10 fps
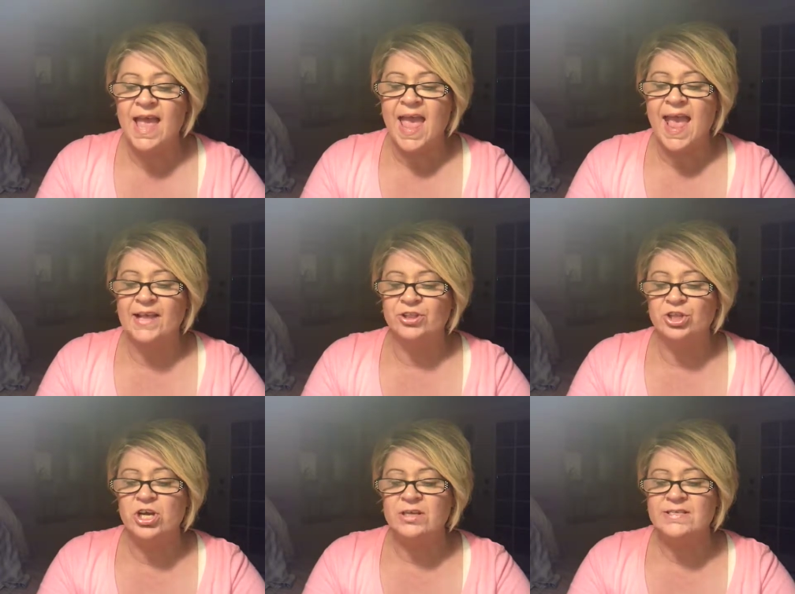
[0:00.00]
and
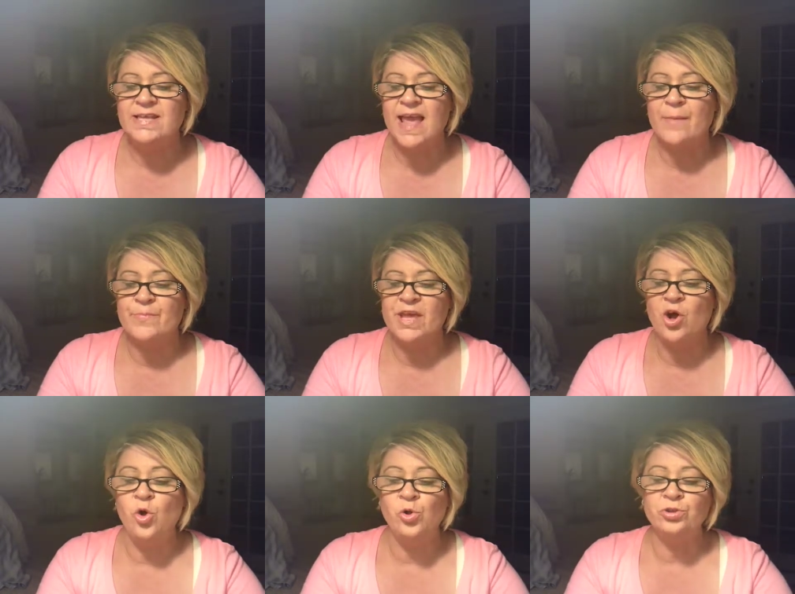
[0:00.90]
looked, and
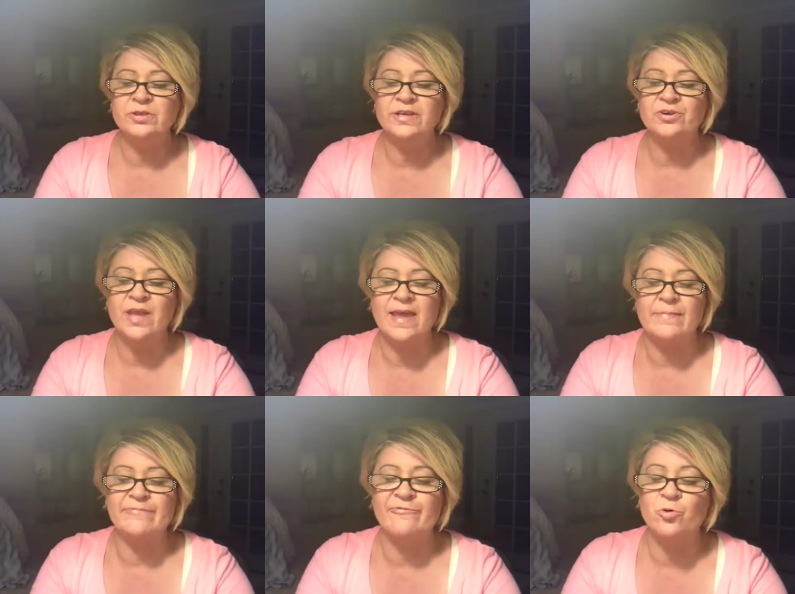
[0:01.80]
behold, there
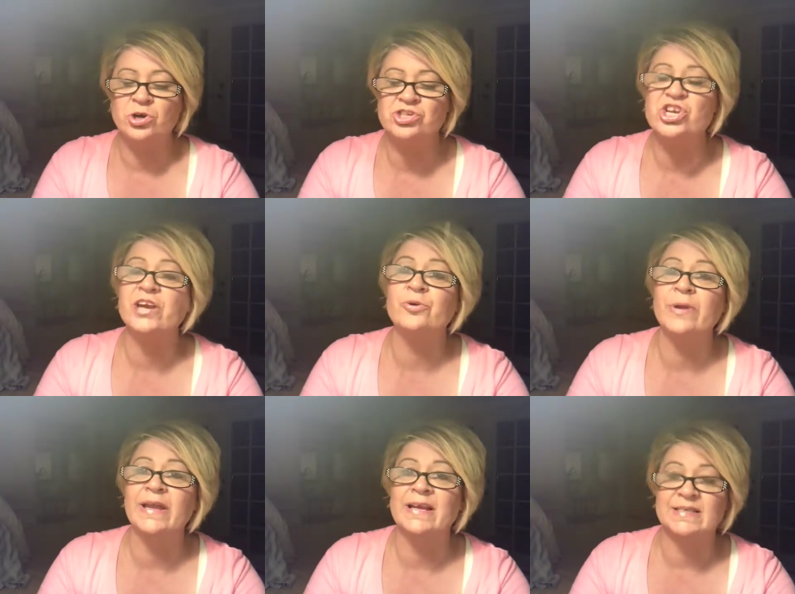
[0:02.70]
came 4
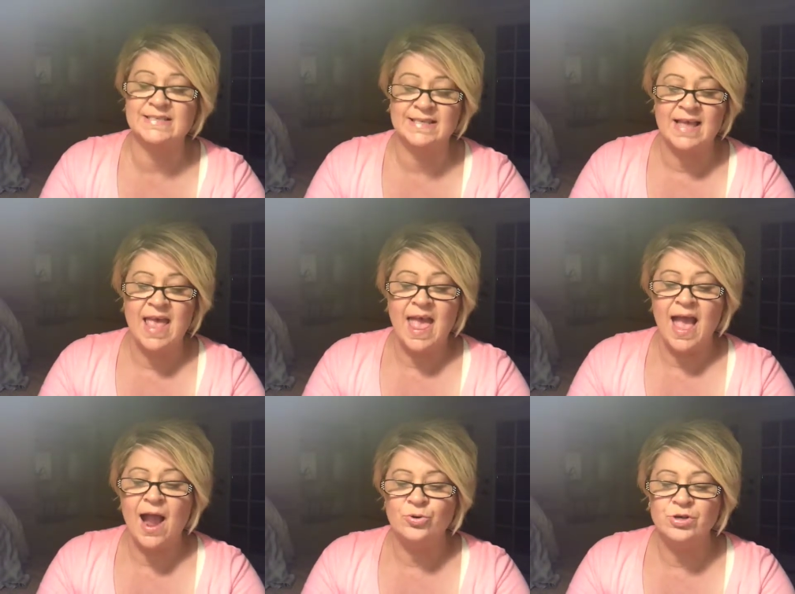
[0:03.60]
chariots
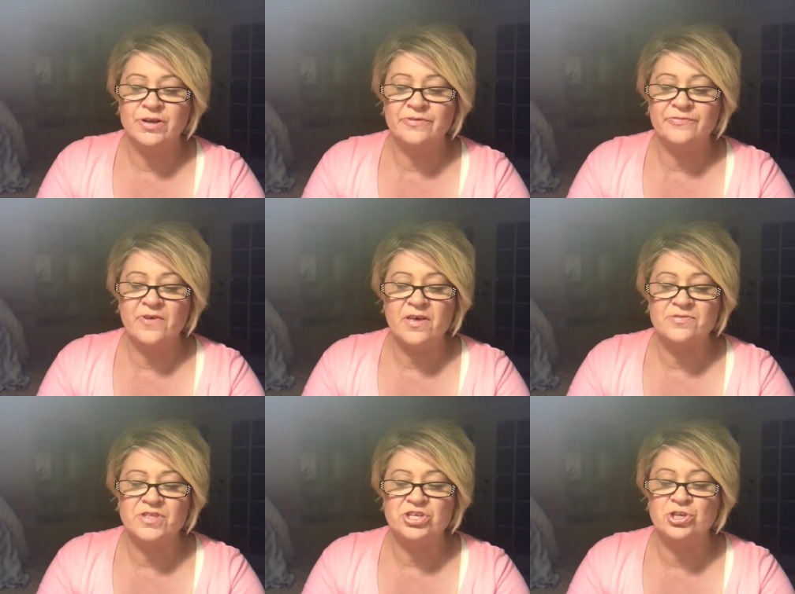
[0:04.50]
out of
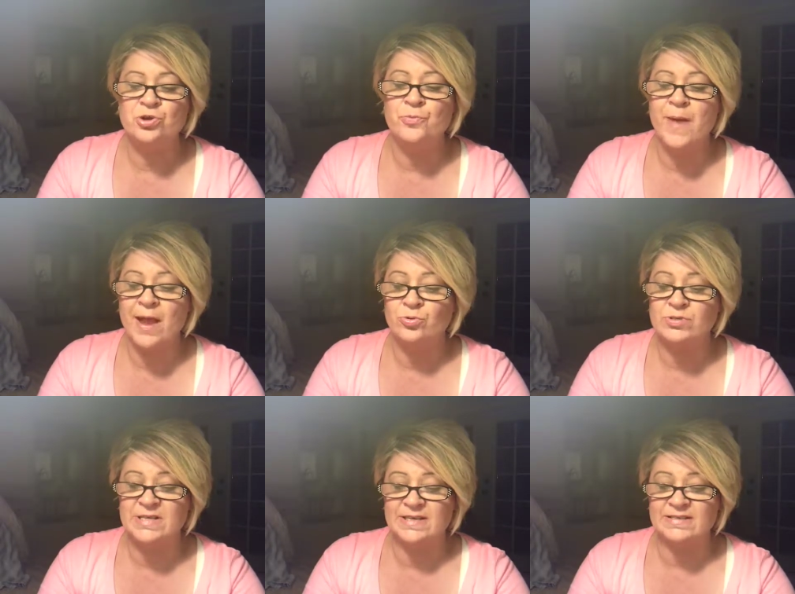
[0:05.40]
the 2
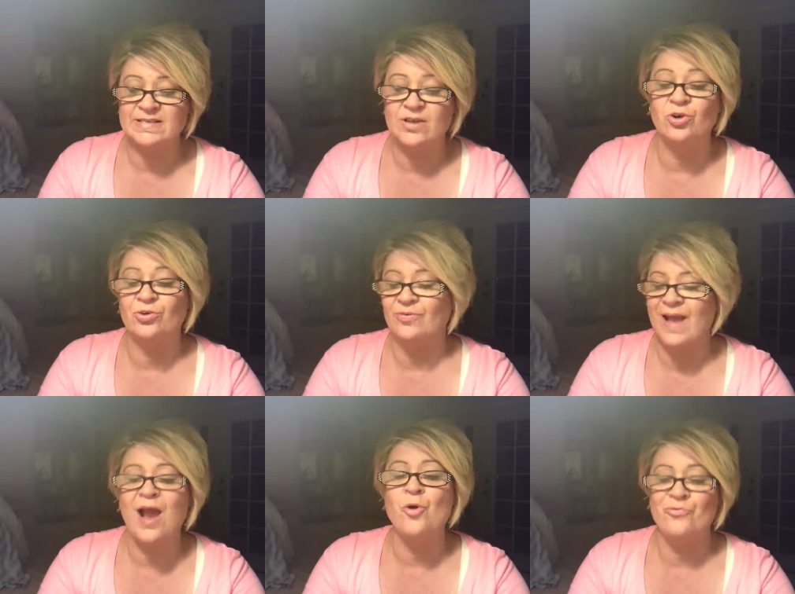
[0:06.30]
mountains, or
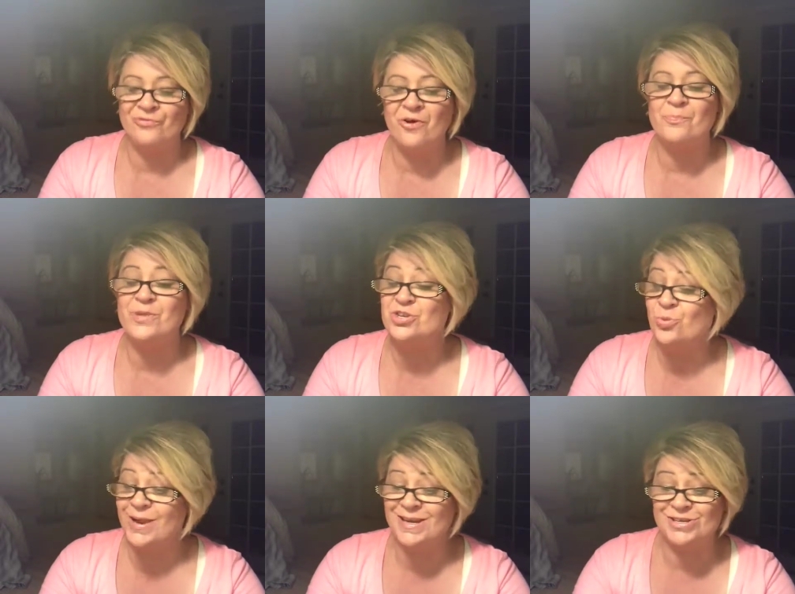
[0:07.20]
out from
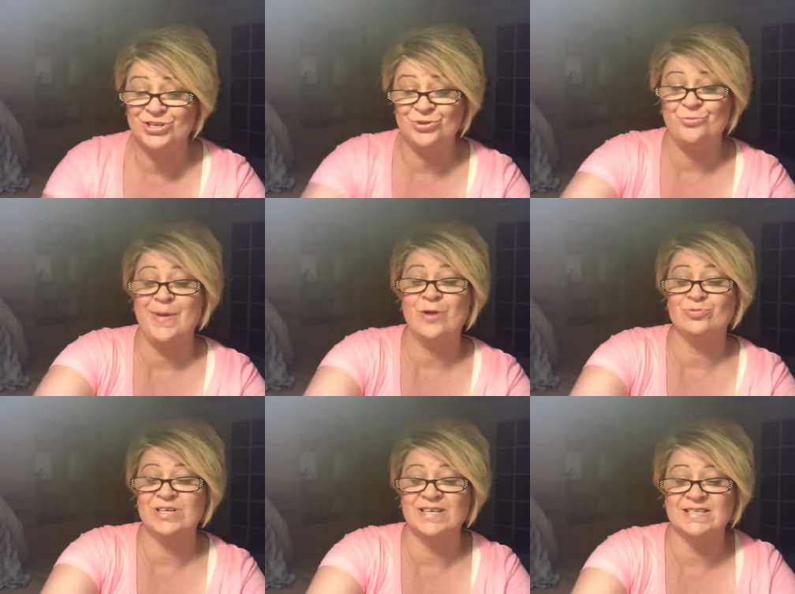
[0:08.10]
between 2
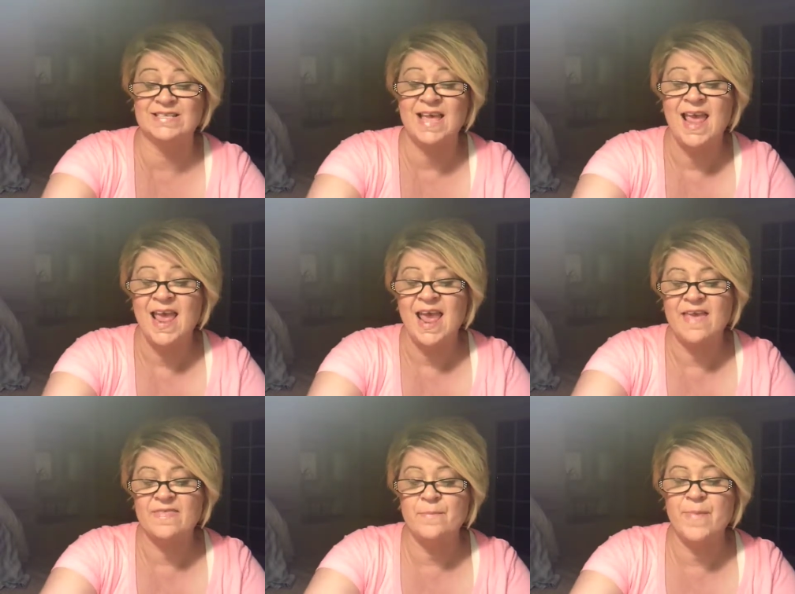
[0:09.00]
mountains,
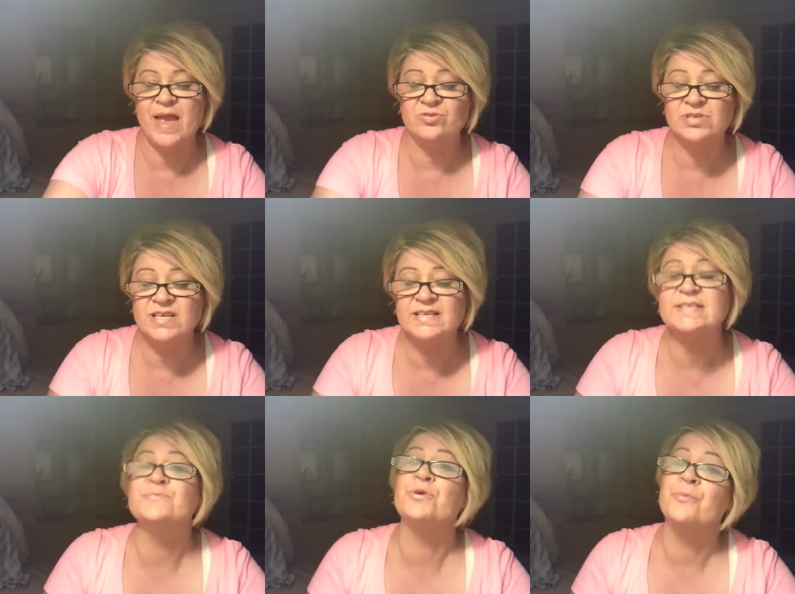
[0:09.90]
and the
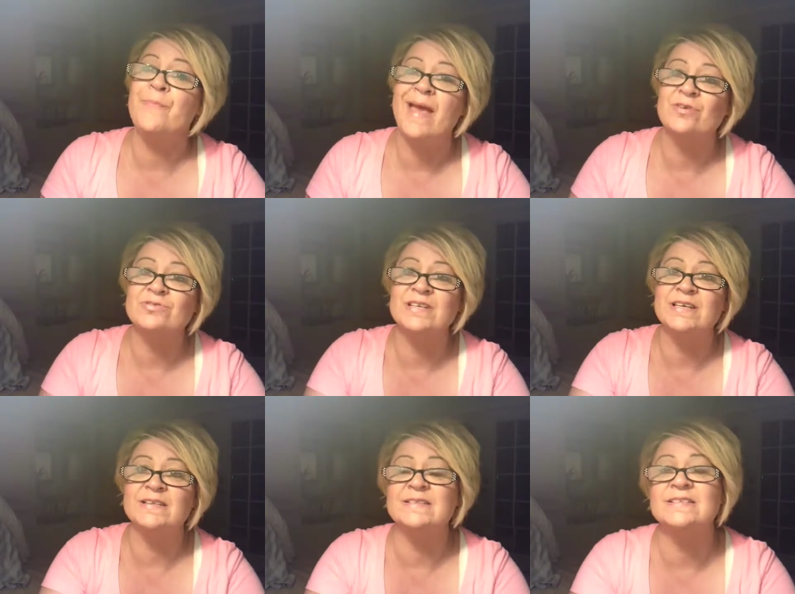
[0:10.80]
mountains were
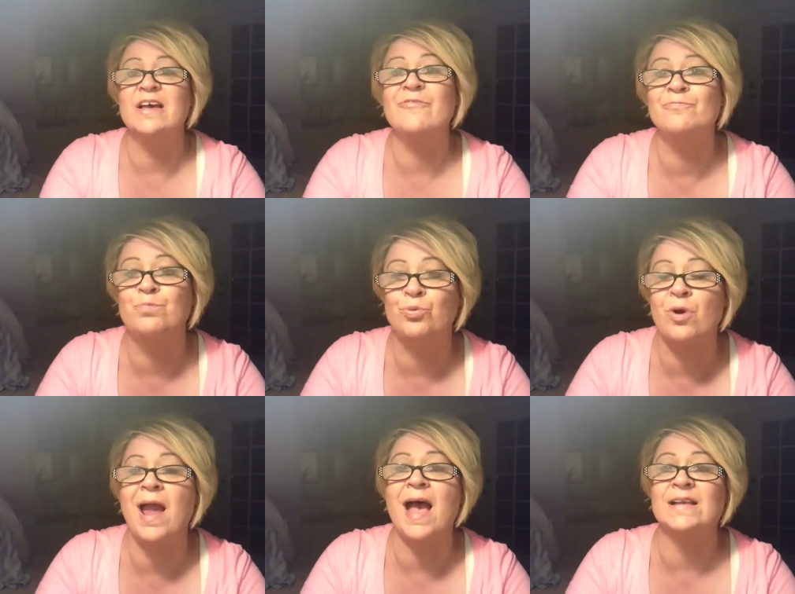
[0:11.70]
mountains of
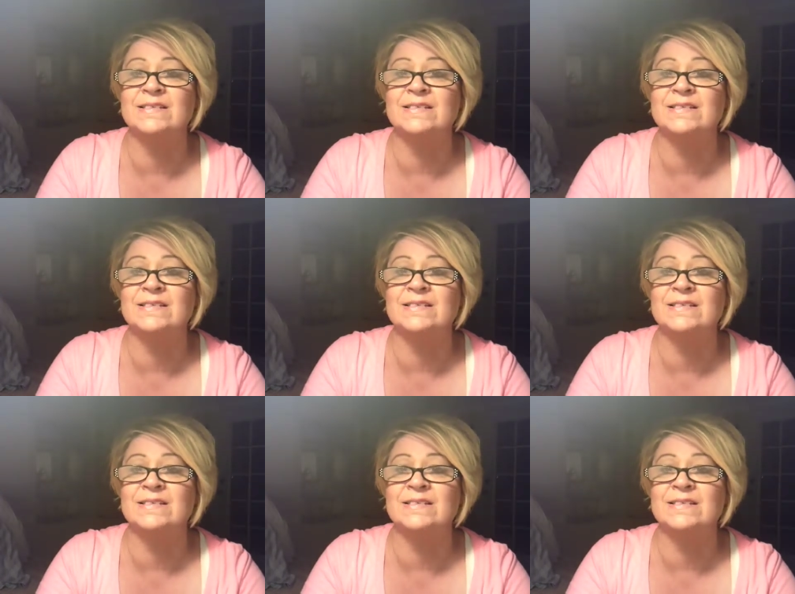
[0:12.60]
brass."